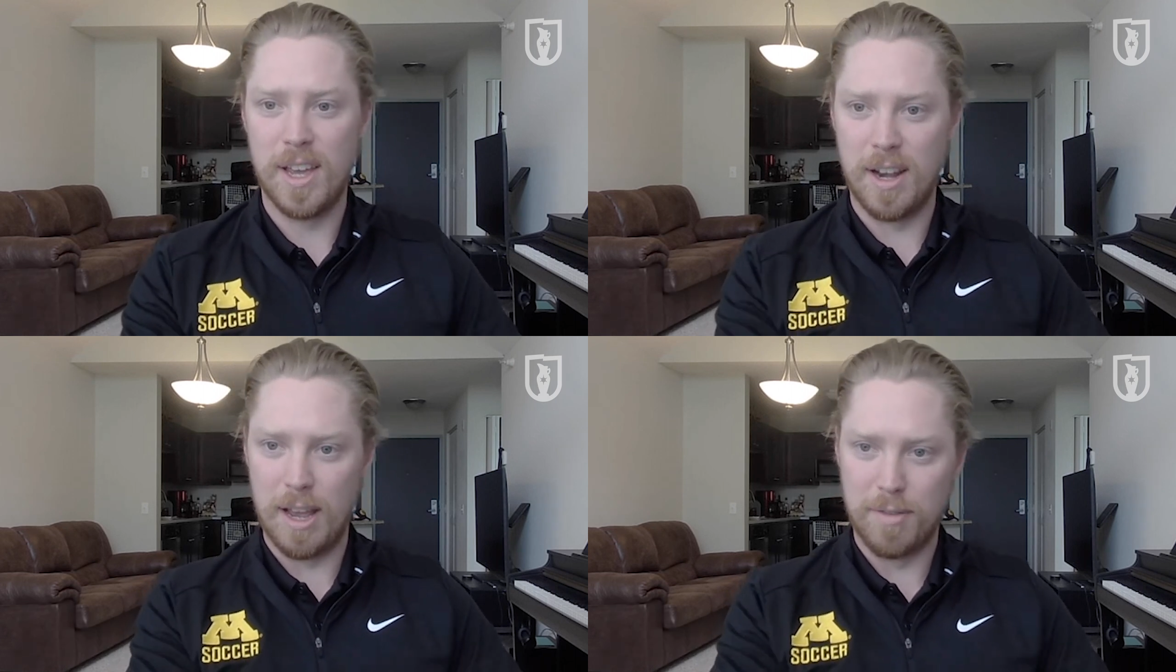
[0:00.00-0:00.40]

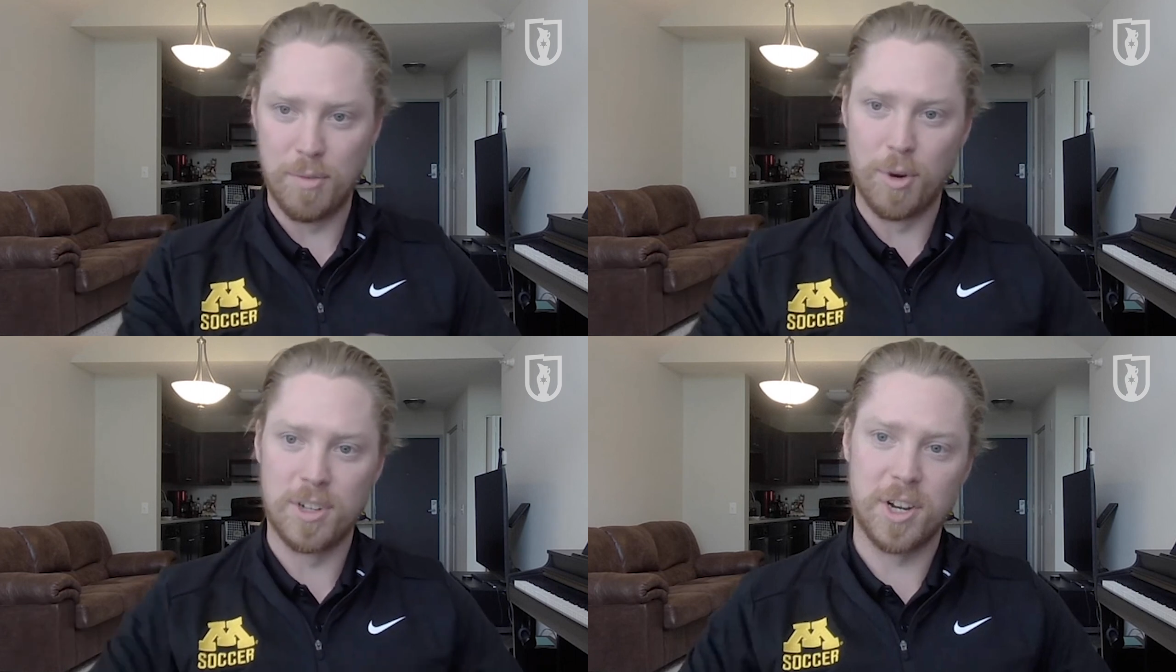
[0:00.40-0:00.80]
and
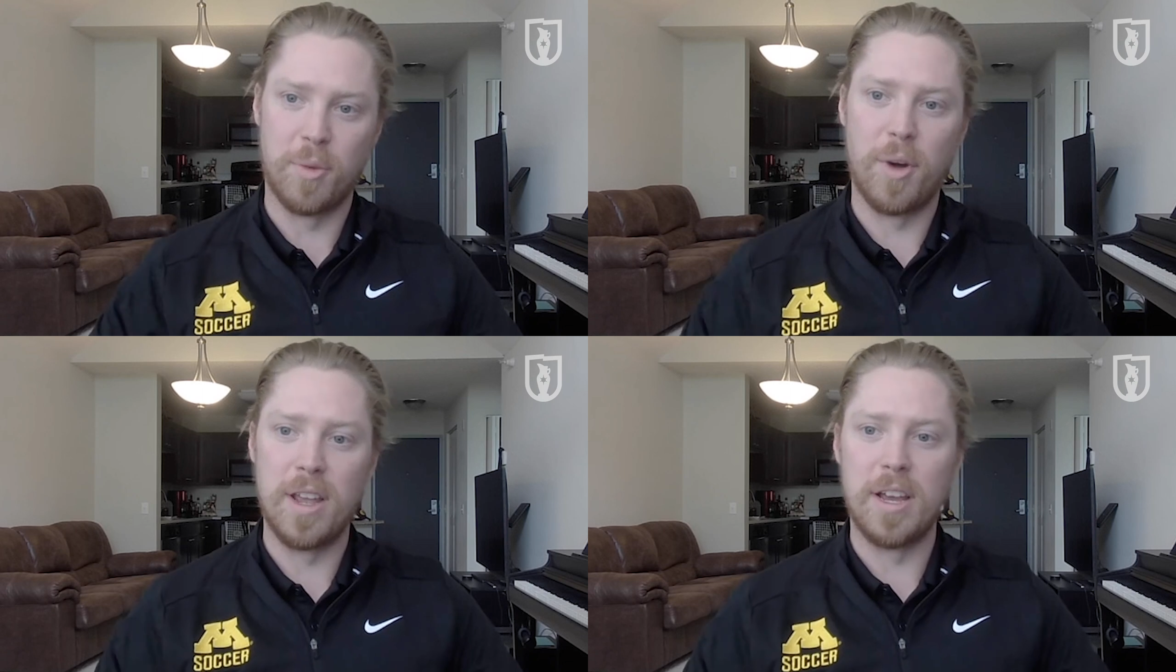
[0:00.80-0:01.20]
having worked
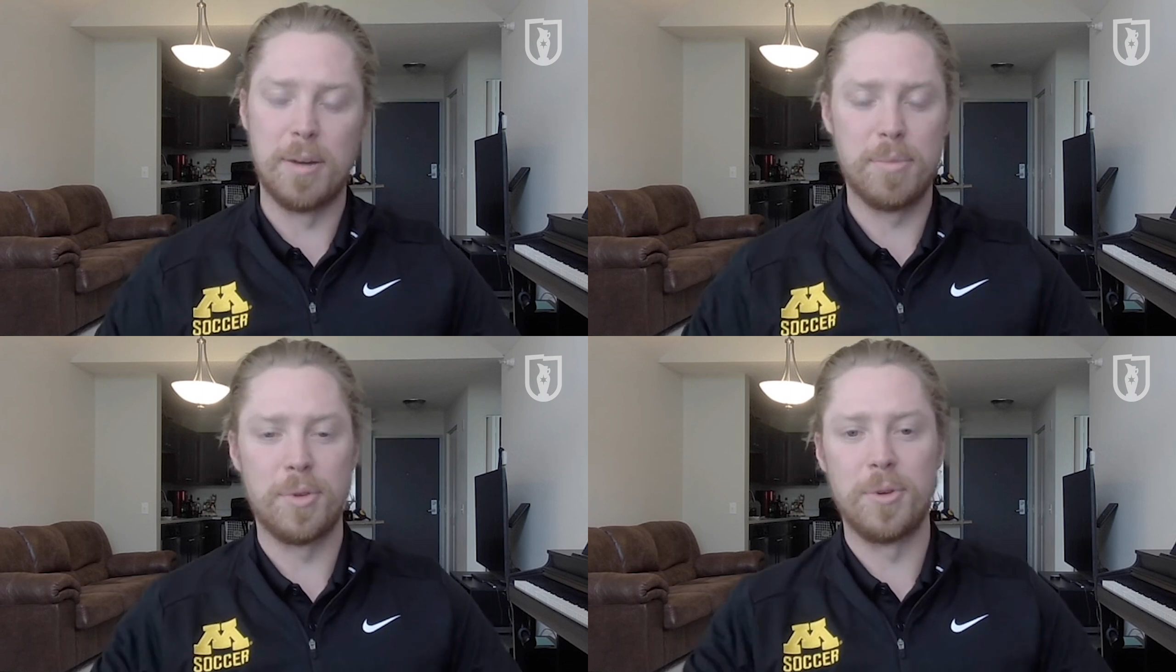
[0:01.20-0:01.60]
our way
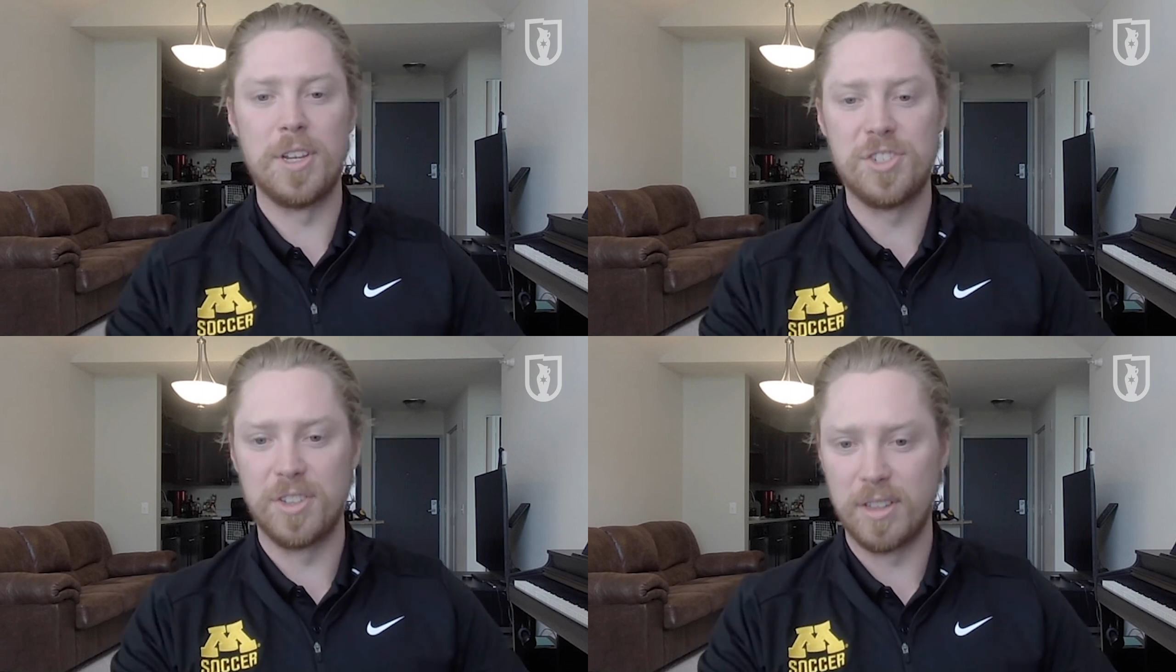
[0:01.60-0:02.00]
up through
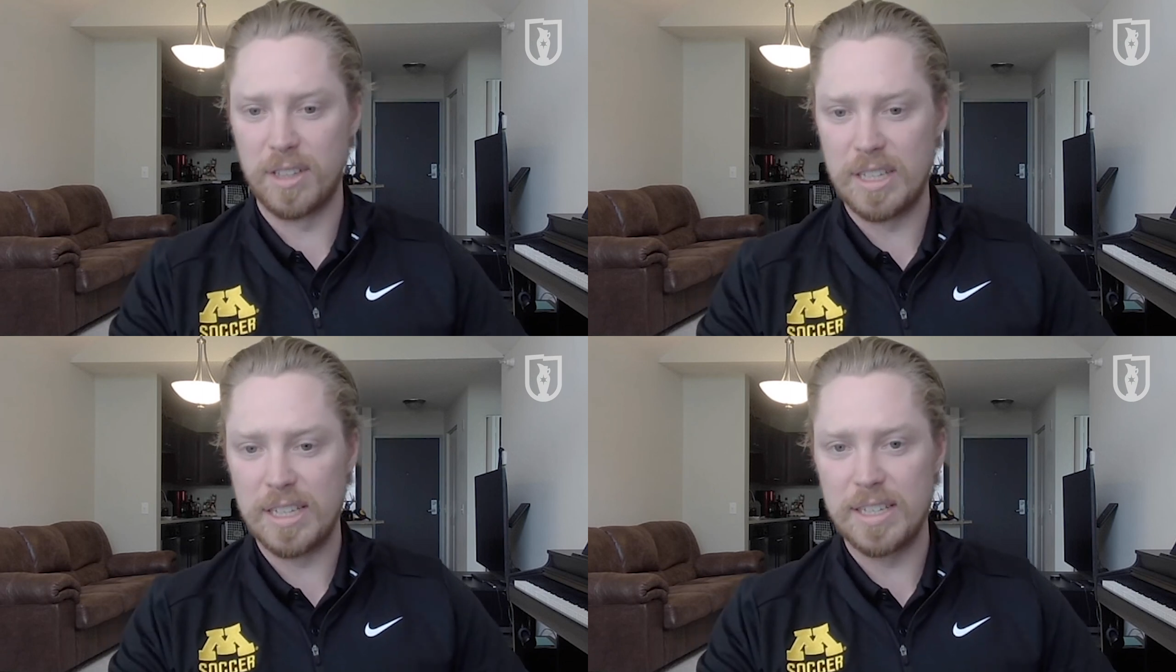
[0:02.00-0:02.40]
each of the
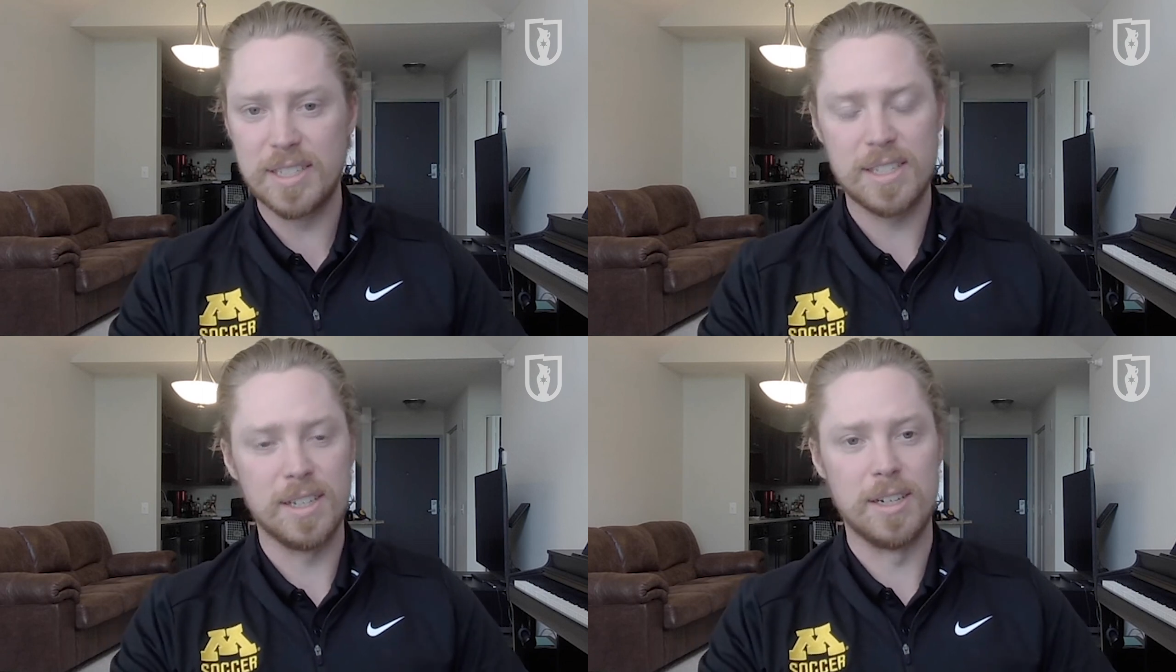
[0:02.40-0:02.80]

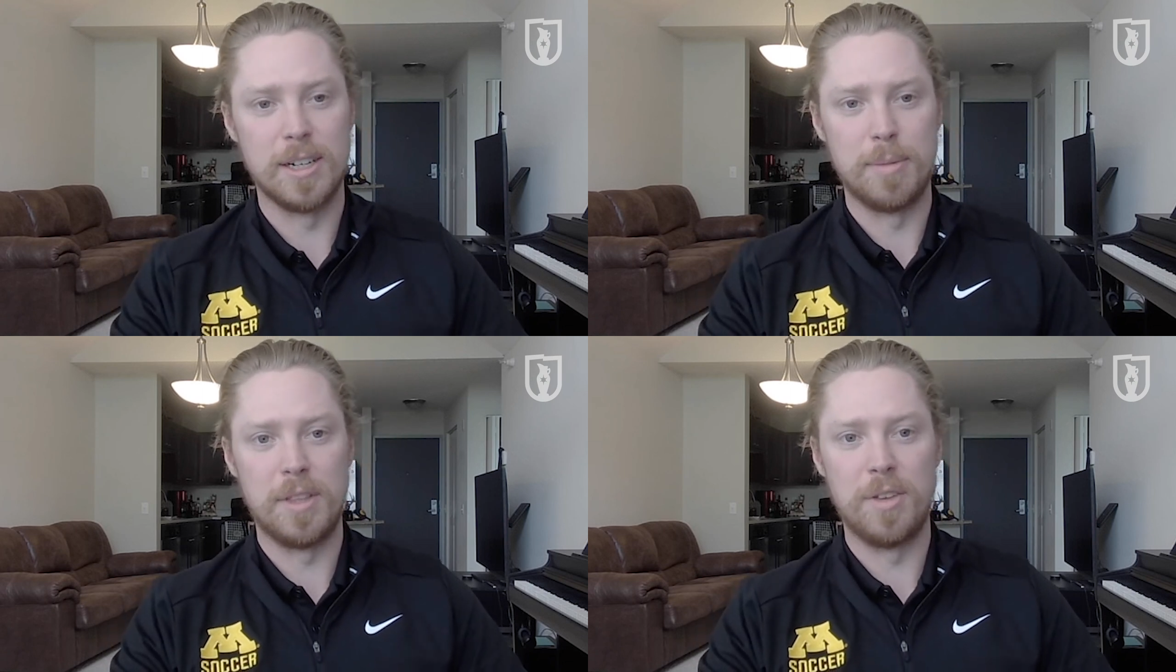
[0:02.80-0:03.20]
leagues
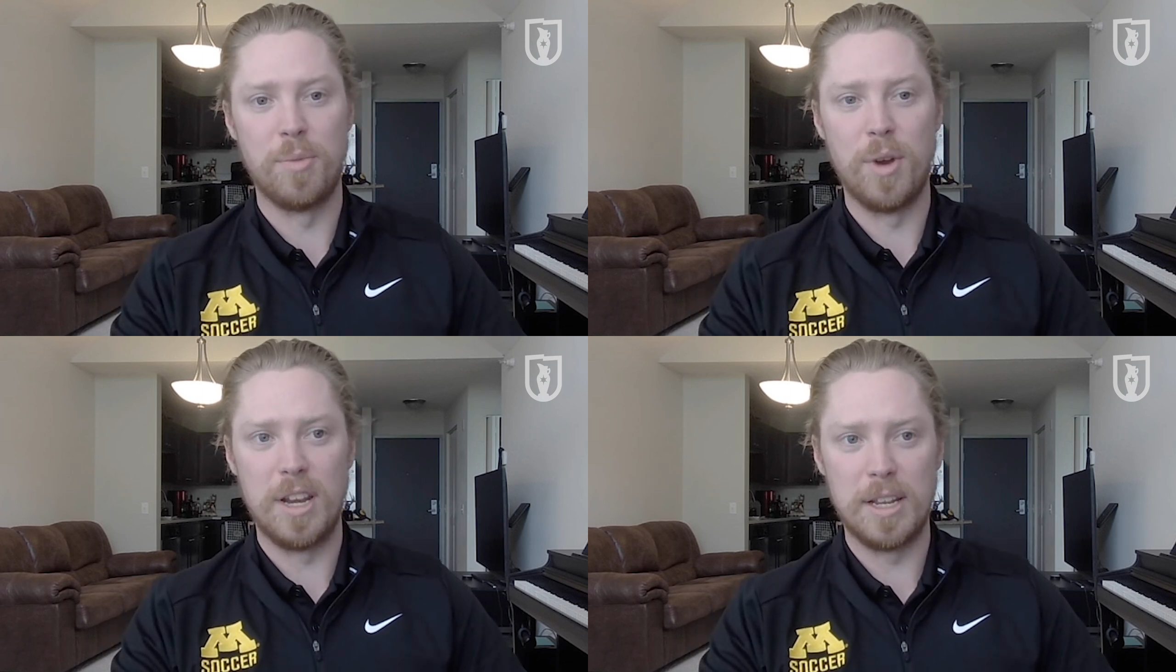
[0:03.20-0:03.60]
um, and
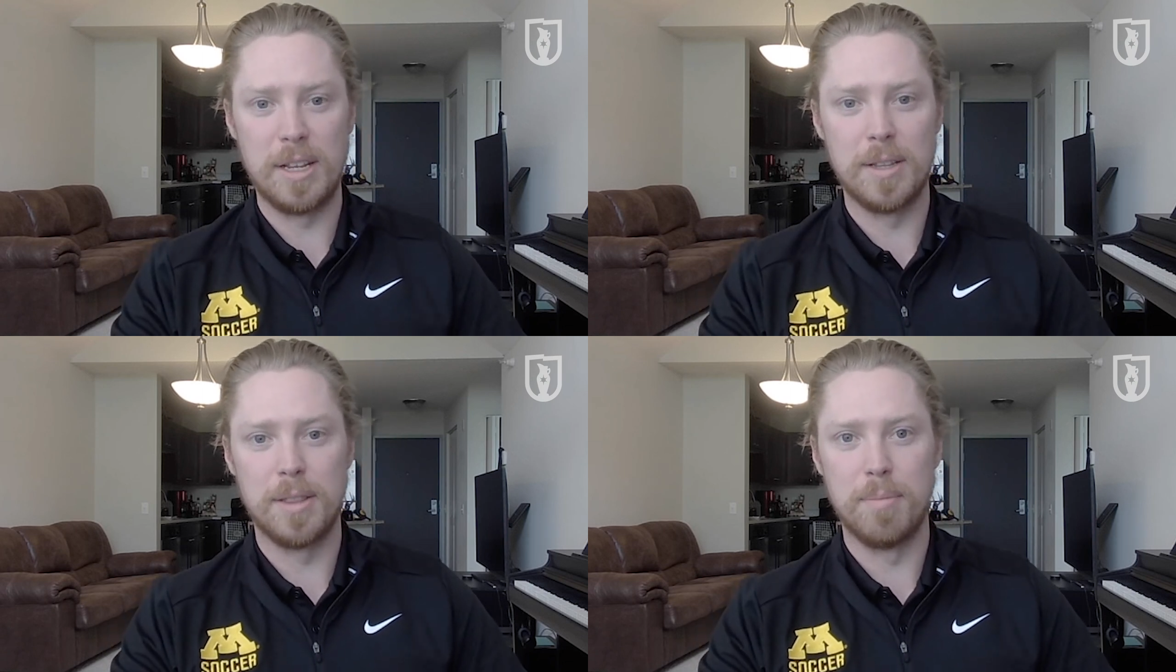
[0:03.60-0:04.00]
then
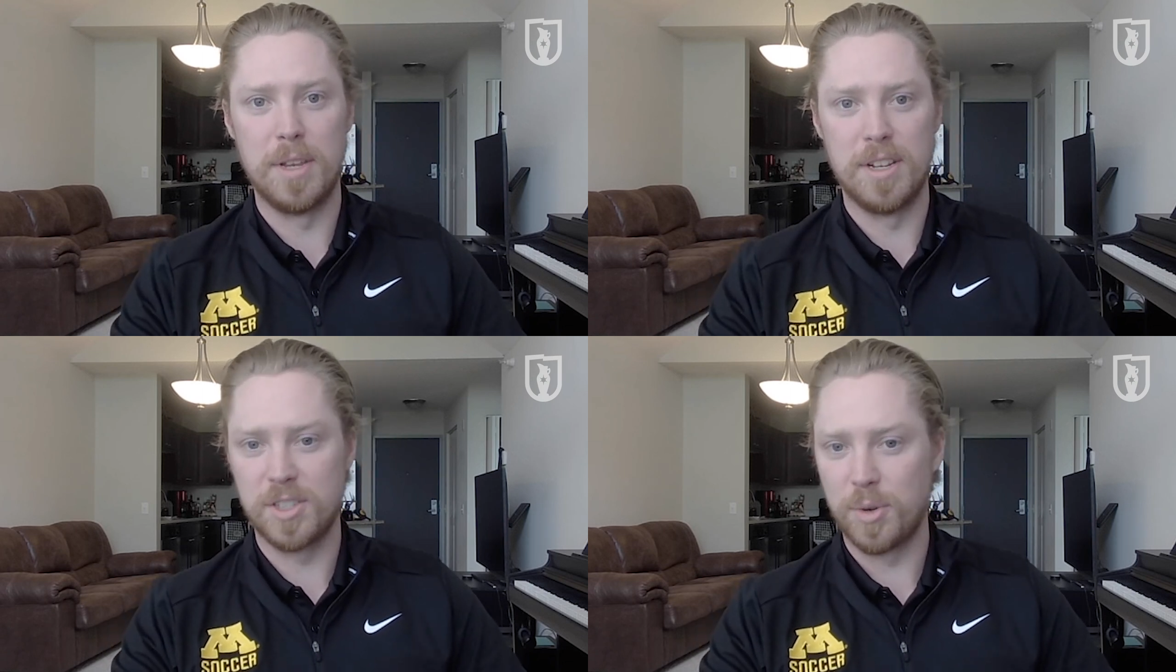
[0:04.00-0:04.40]
winning the
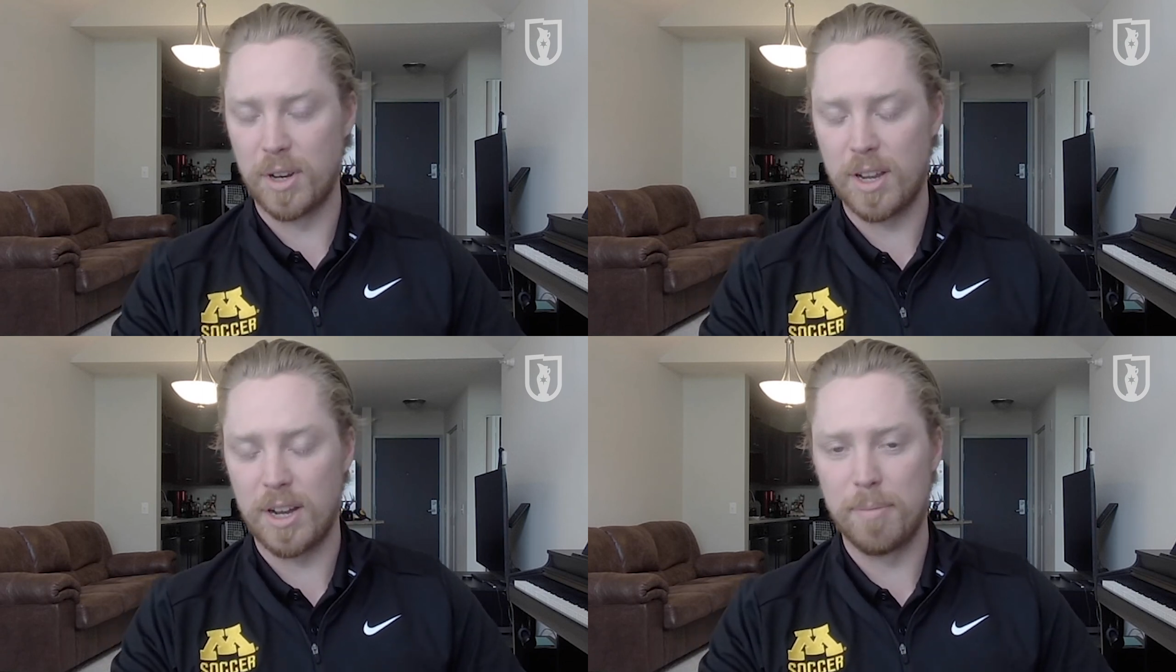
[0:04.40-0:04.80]

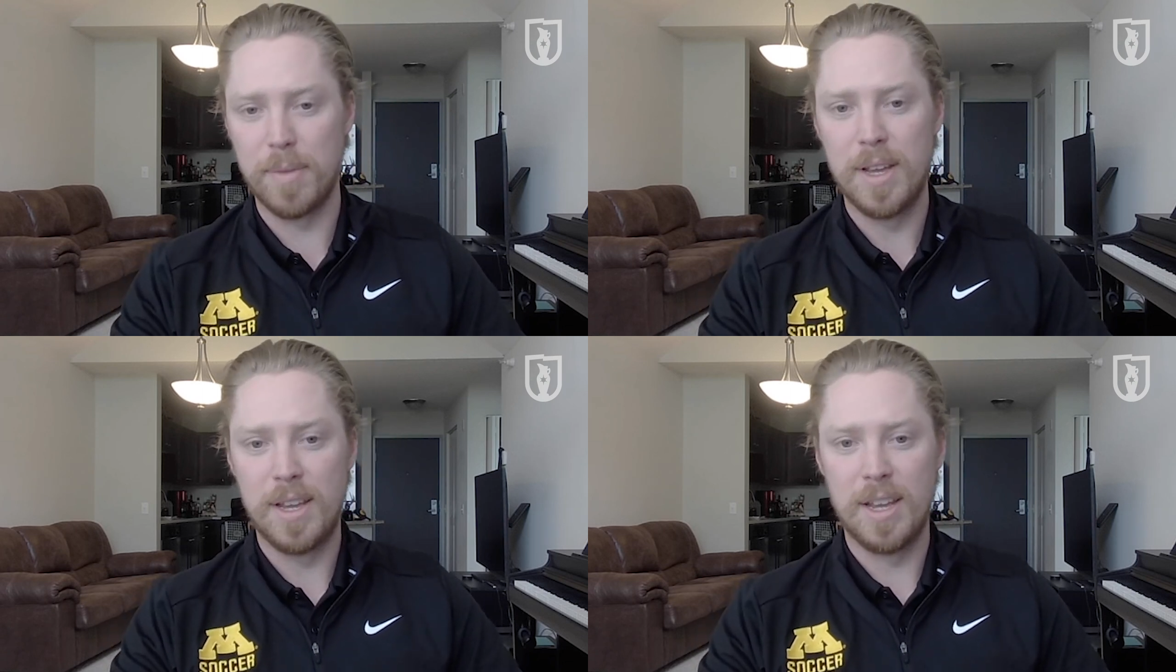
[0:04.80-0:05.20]
Minnesota Cup